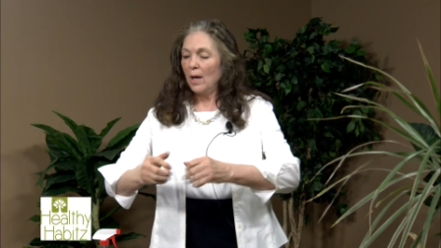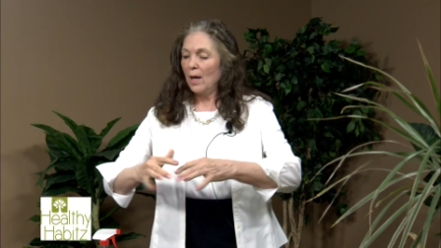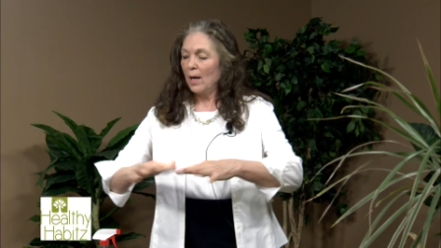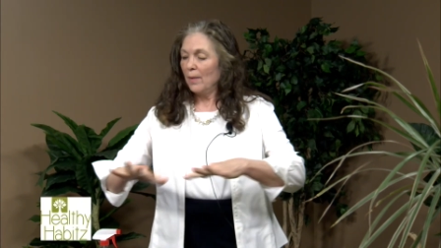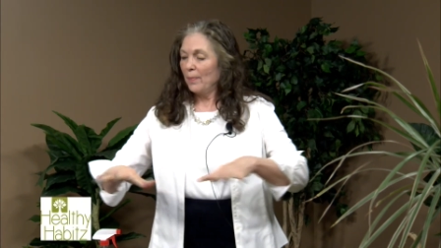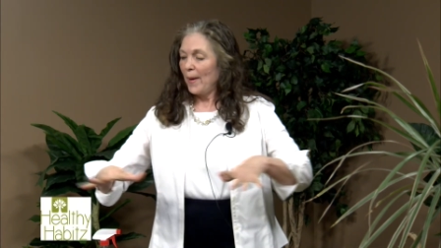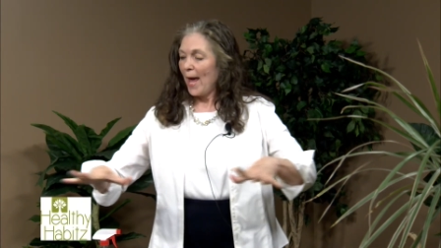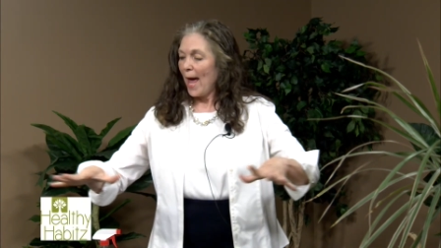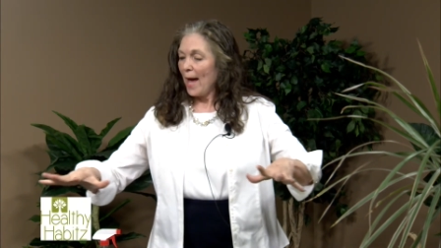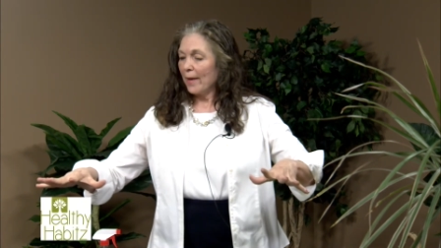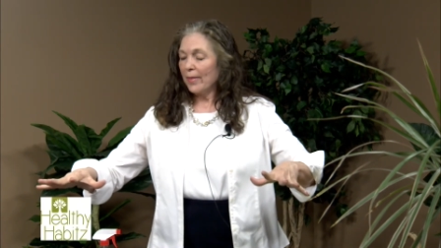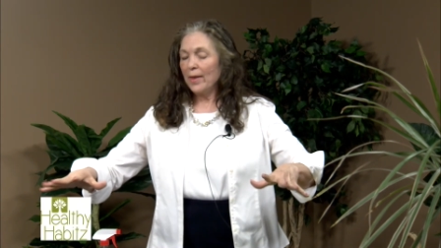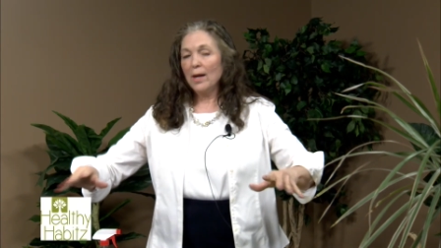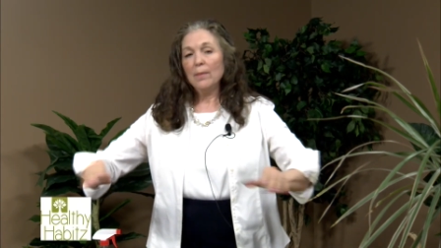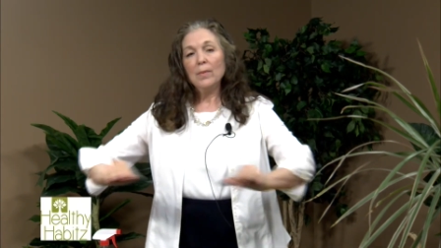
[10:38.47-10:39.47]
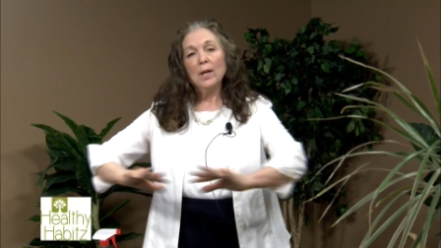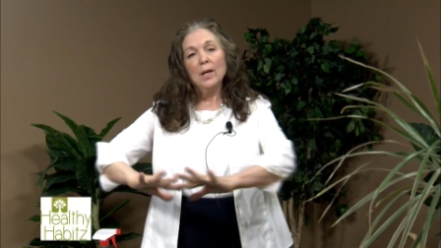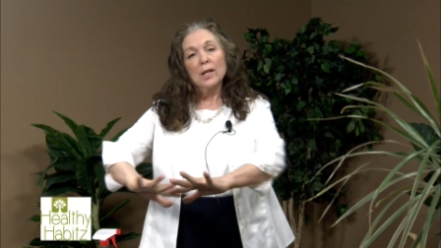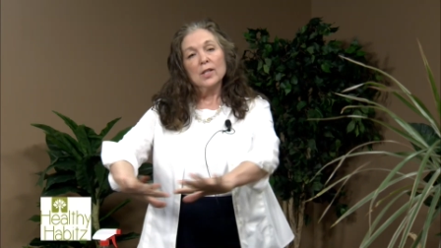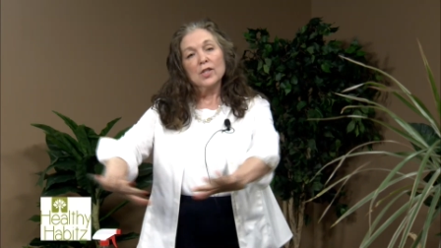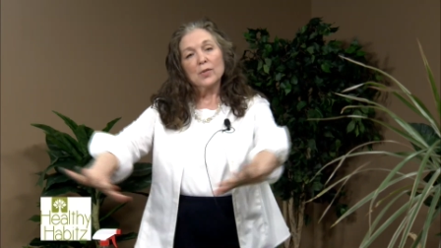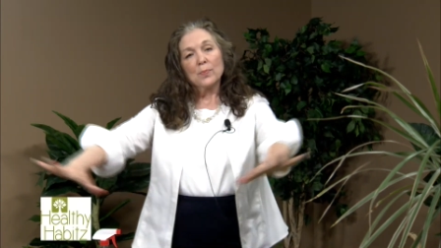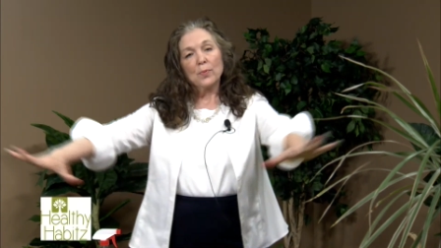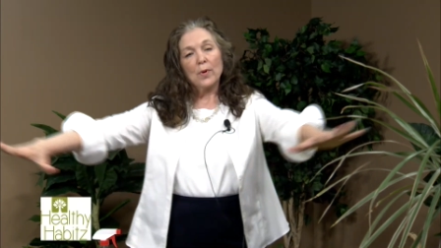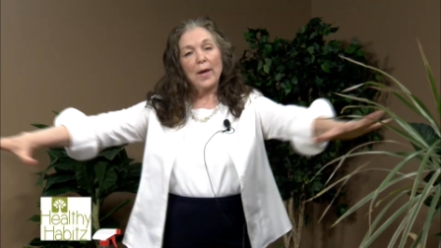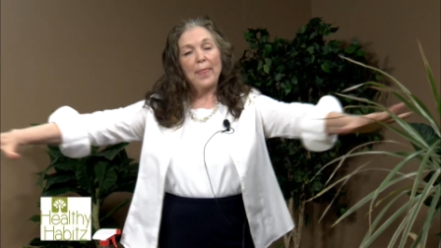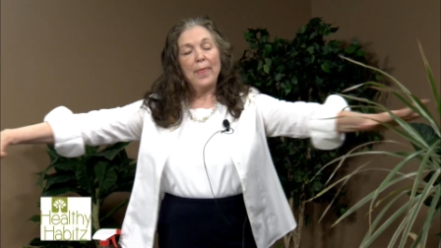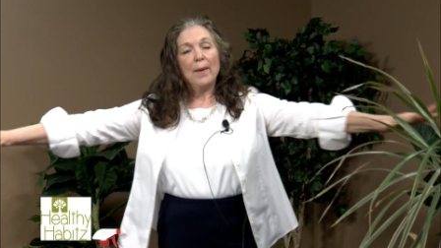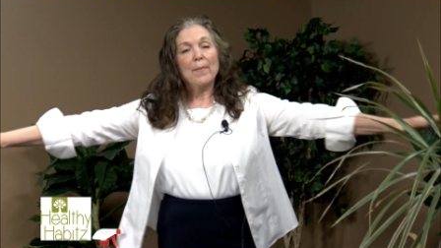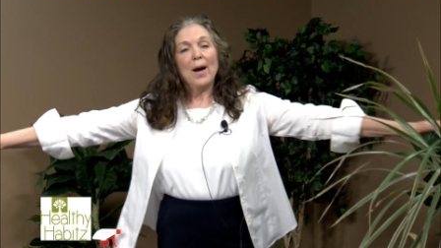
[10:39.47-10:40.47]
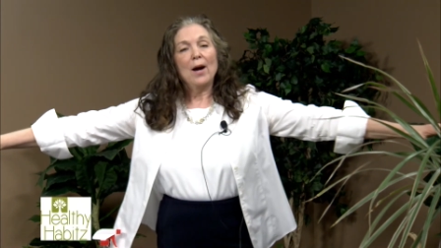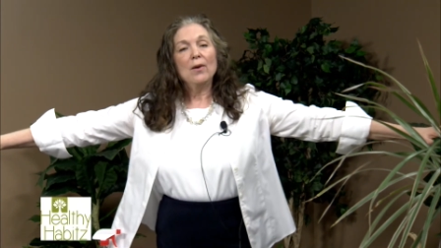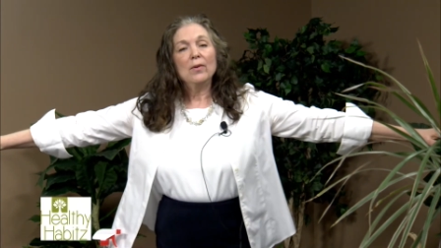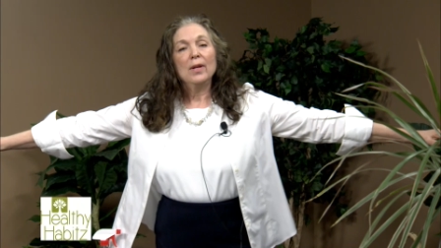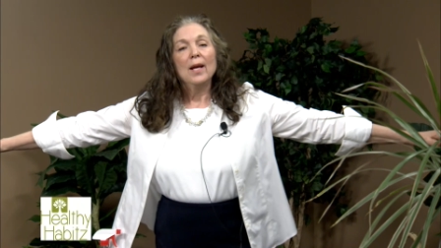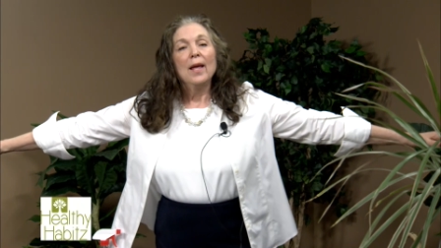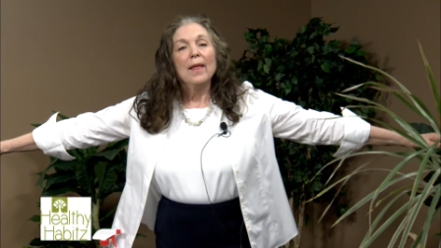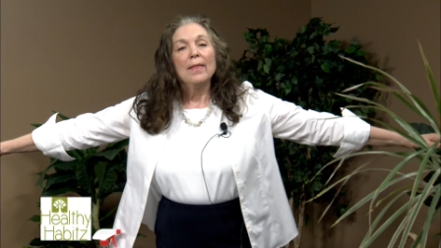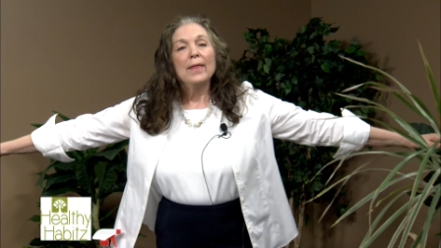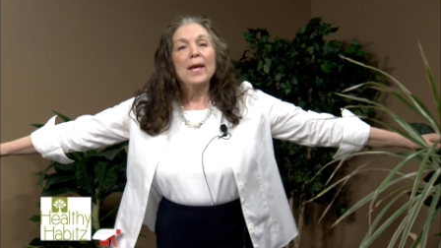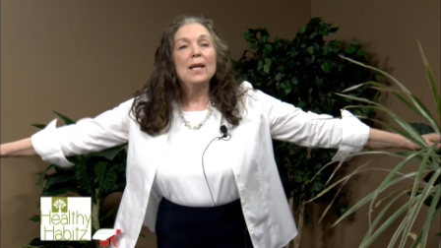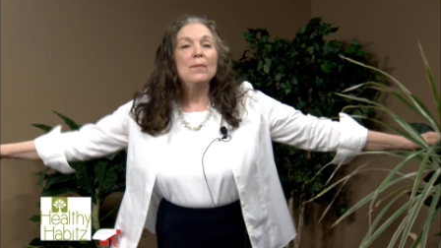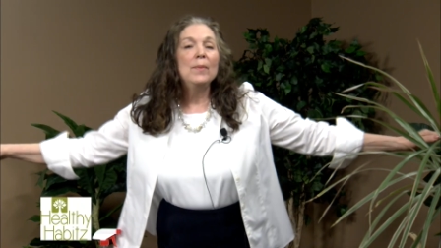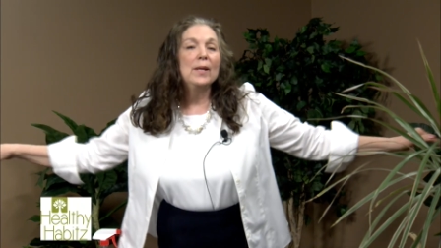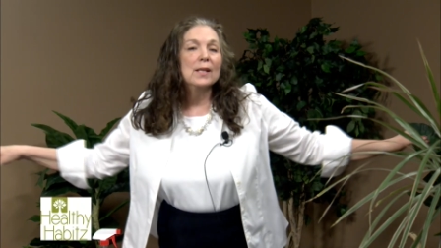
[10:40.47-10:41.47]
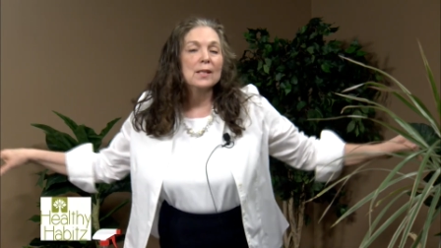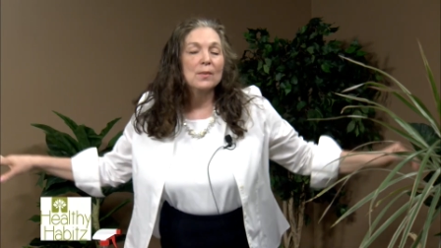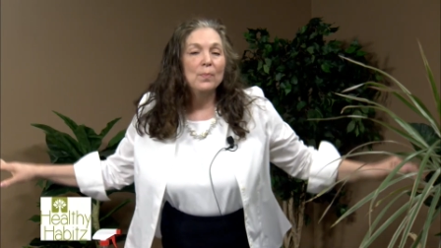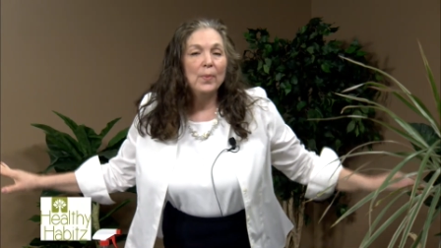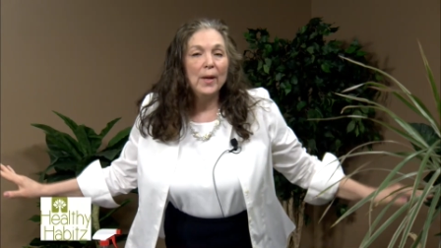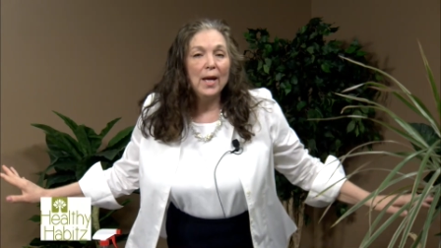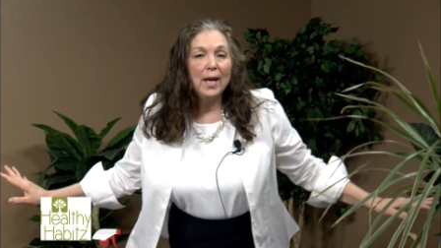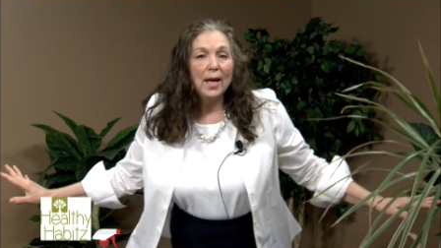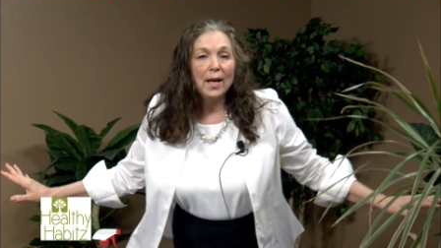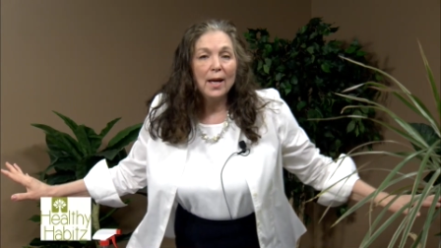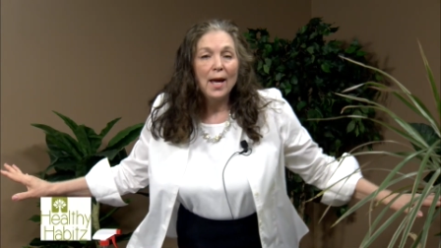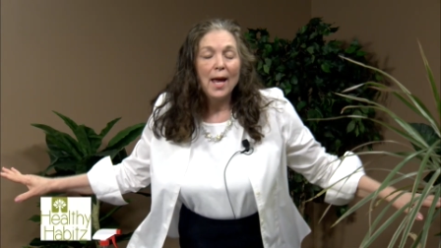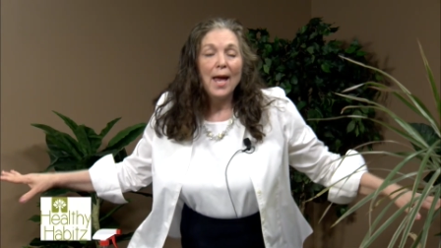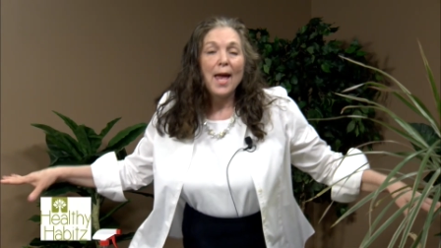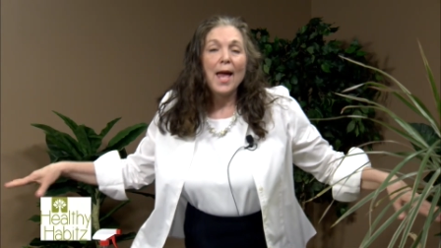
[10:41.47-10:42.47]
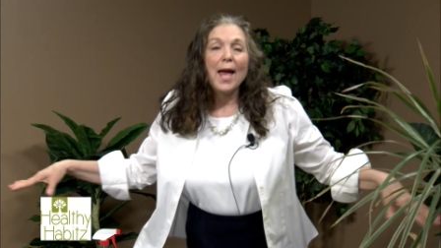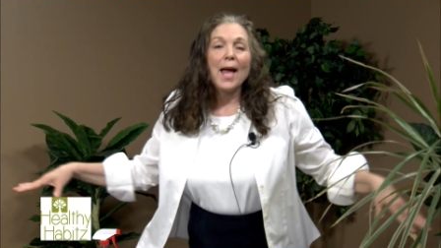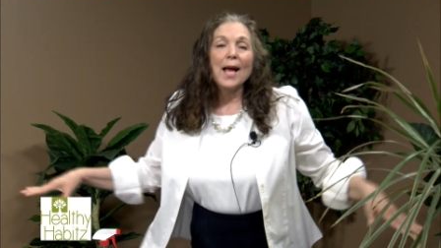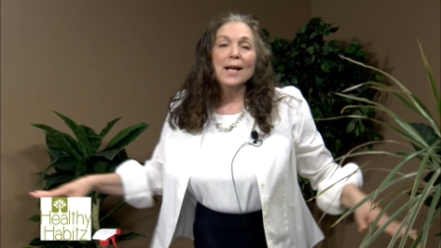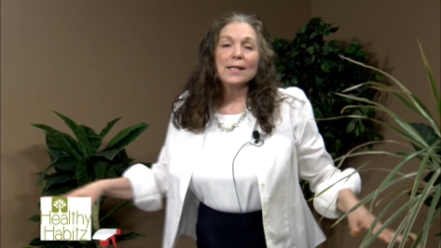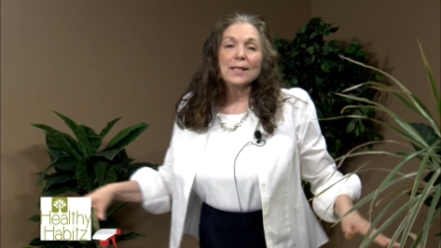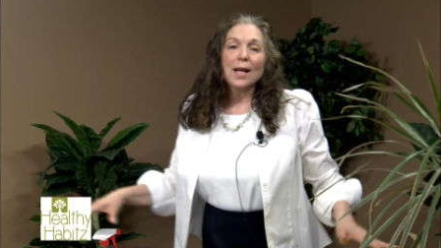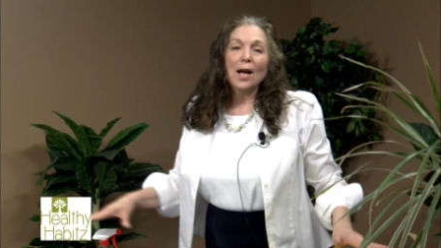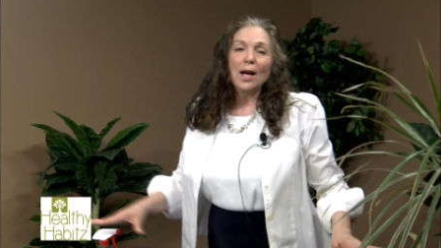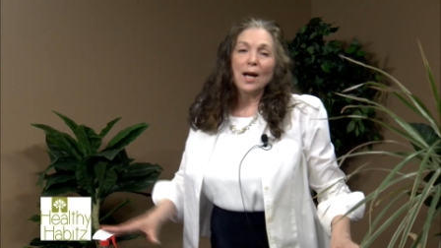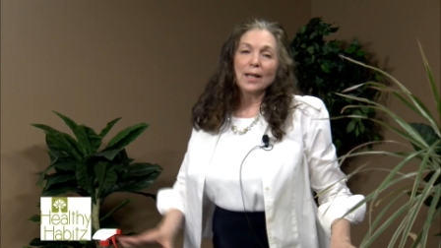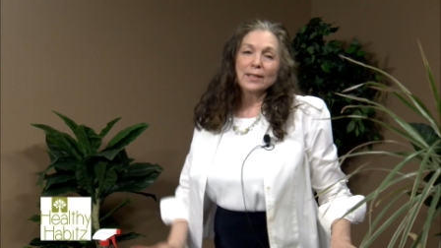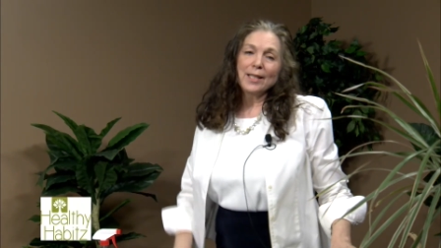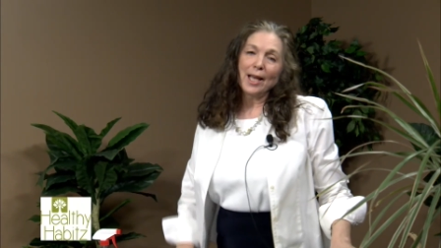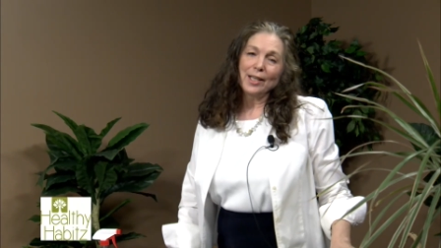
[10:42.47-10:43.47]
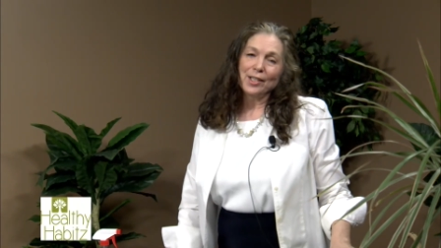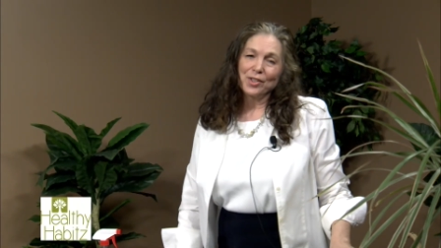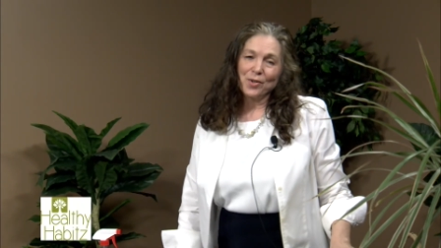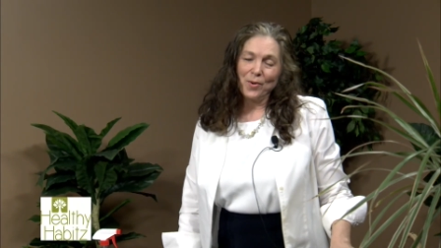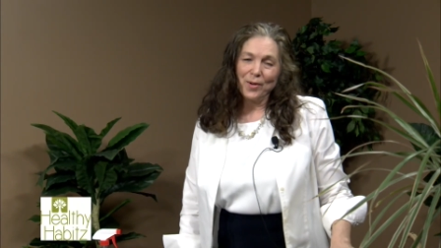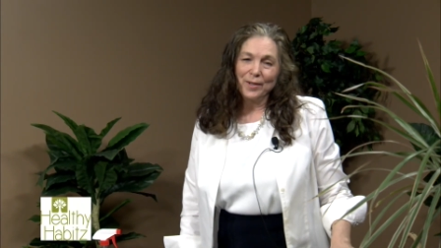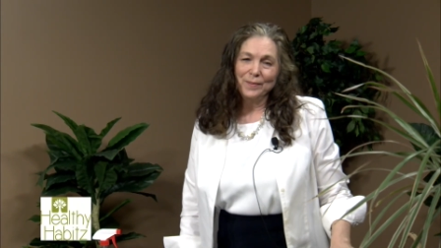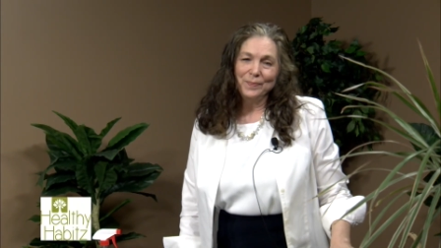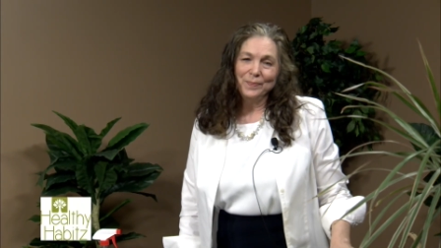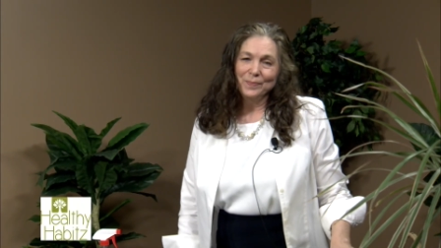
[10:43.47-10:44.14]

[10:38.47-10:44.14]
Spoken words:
unpacked them, spread them out, they'd be as big as a tennis court.